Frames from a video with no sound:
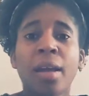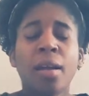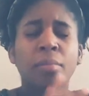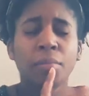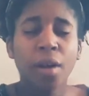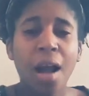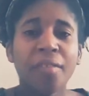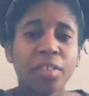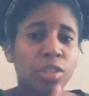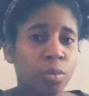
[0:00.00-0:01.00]

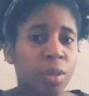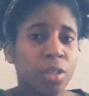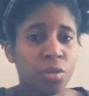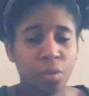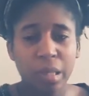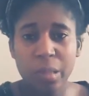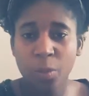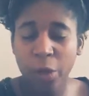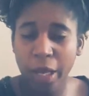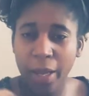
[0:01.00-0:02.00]
Proverbs 22 this
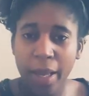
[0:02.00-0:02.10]
morning.